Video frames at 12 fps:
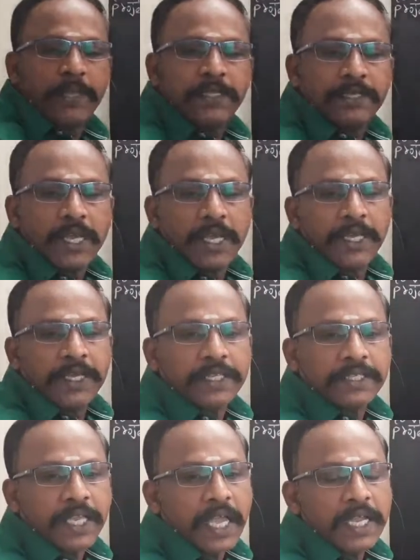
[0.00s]
means
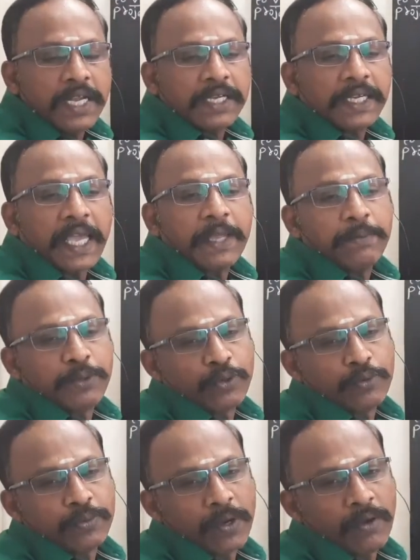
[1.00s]
this is a type
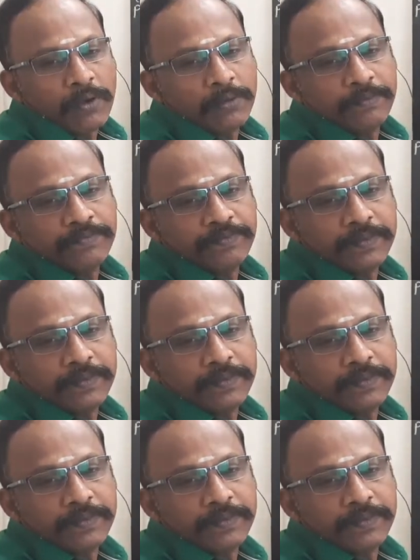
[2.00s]
2 problem.